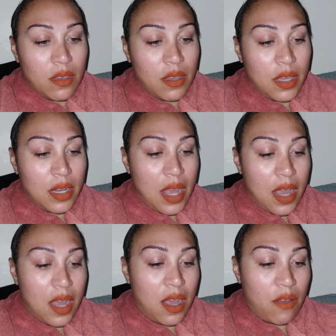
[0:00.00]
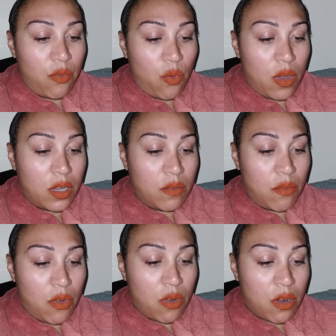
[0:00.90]
And I have one
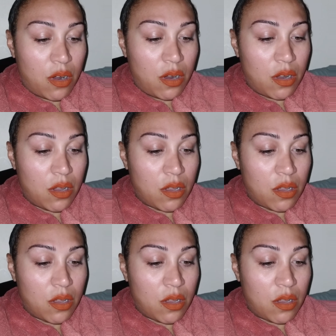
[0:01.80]
more.